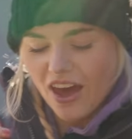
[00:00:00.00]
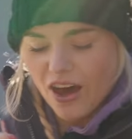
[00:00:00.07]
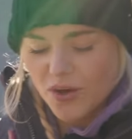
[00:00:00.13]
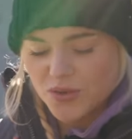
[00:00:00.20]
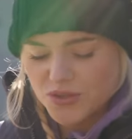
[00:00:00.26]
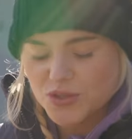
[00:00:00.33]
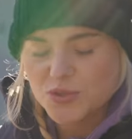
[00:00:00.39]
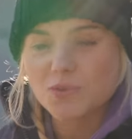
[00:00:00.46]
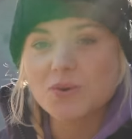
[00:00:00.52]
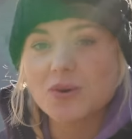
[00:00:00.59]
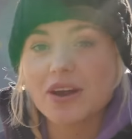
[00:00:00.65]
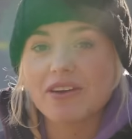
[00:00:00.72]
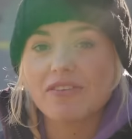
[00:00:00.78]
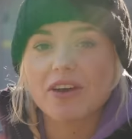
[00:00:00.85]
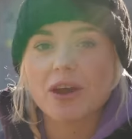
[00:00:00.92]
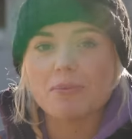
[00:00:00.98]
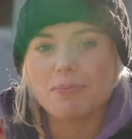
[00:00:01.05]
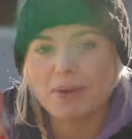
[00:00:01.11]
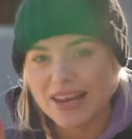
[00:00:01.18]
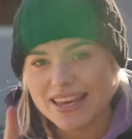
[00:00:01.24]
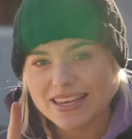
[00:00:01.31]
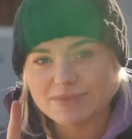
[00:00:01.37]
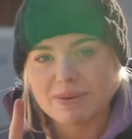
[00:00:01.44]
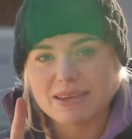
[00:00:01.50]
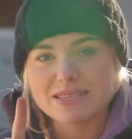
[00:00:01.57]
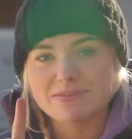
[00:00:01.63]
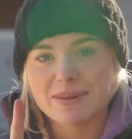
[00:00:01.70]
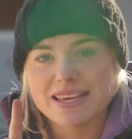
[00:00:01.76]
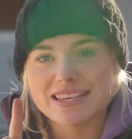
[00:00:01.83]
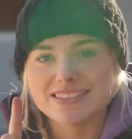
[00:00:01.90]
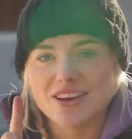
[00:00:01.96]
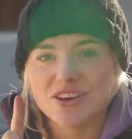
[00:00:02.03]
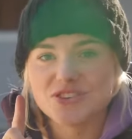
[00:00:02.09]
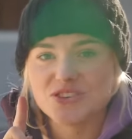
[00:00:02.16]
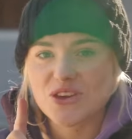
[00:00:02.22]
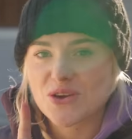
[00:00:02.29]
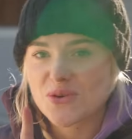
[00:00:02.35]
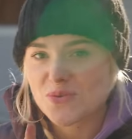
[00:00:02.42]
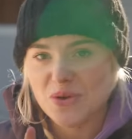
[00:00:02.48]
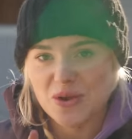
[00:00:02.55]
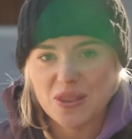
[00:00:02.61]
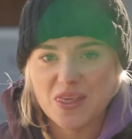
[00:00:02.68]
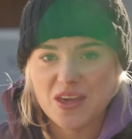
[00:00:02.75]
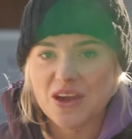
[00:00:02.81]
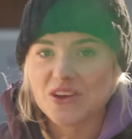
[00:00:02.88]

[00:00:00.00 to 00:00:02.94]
I was just wondering if I could please, please, please ask you one thing.